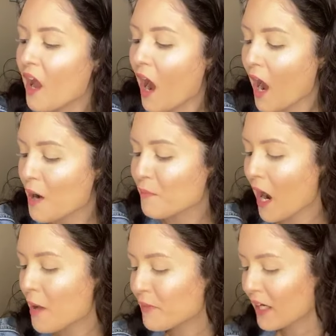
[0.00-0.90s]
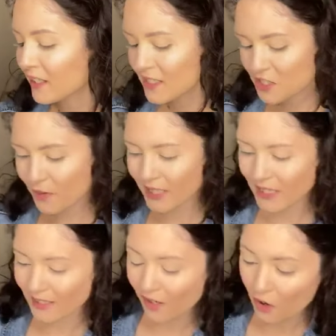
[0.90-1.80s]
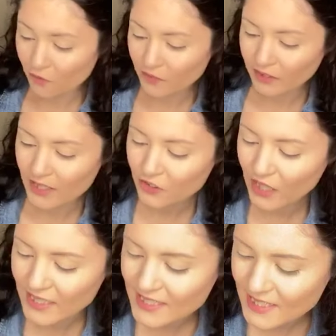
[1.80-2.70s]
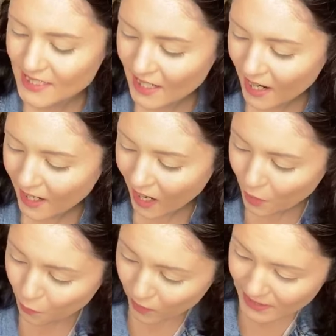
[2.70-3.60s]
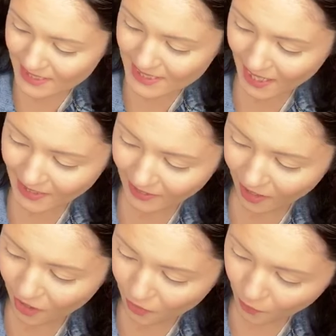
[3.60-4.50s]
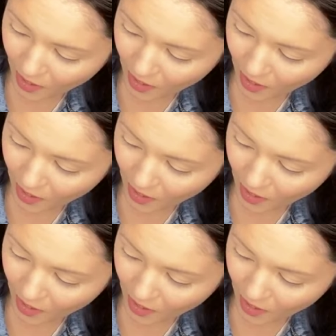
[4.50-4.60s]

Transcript: I'm not going to do anything overly crazy today. I would say, though,